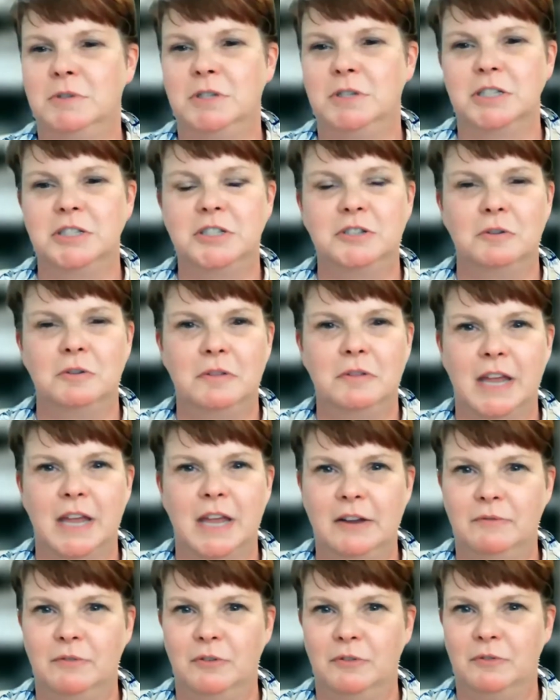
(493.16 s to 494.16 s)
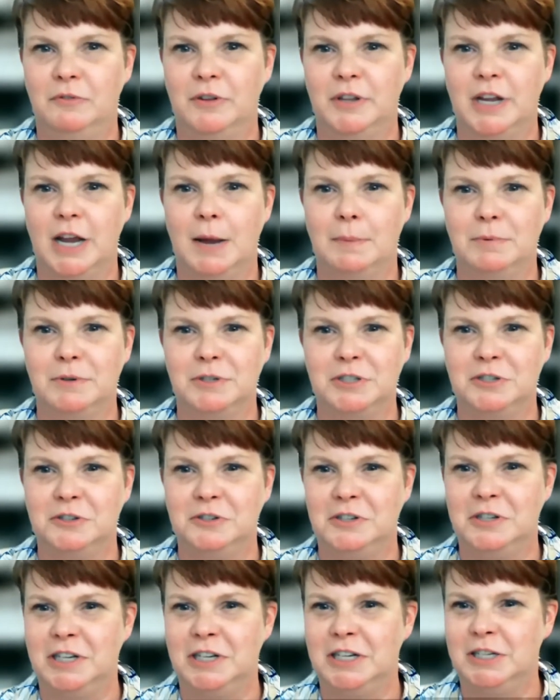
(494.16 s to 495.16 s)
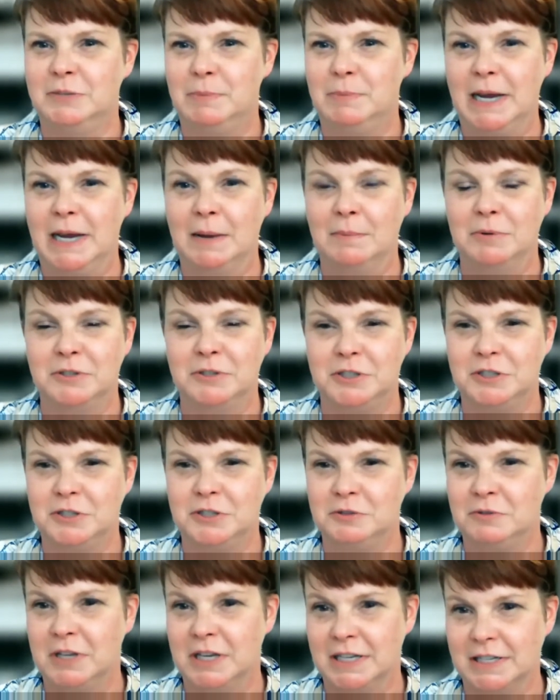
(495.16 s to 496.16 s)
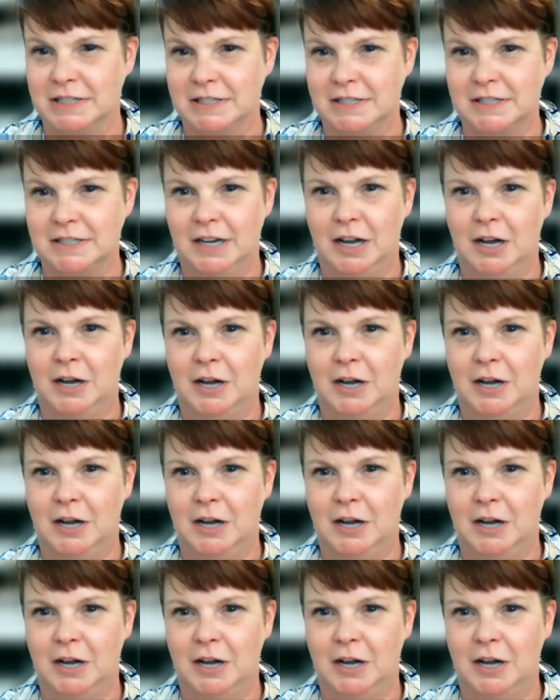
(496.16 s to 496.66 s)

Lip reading: just so thankful for the opportunity to be able to do this.